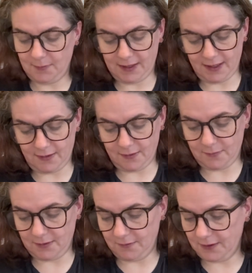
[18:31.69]
me get
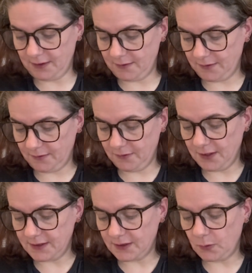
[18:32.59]
them the
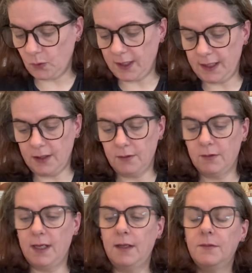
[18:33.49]
right way
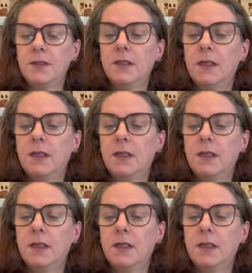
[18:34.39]
around.